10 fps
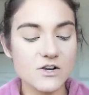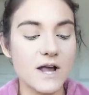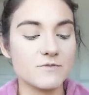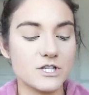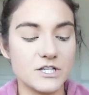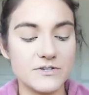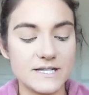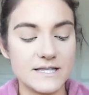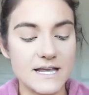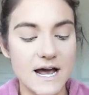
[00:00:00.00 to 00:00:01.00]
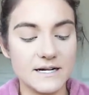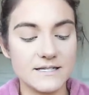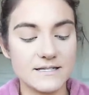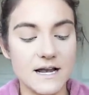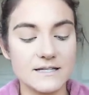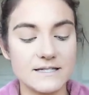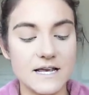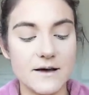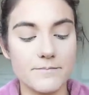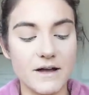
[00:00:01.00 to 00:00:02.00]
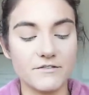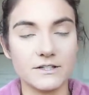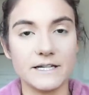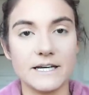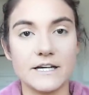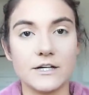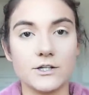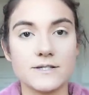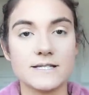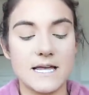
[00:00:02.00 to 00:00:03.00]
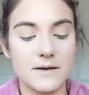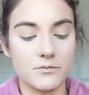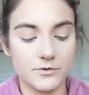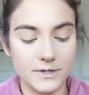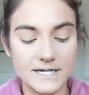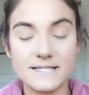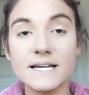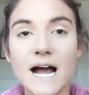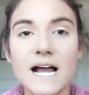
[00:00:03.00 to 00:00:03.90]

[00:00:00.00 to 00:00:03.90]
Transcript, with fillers: So I'm just using the Anastasia Beverly Hills Amrezy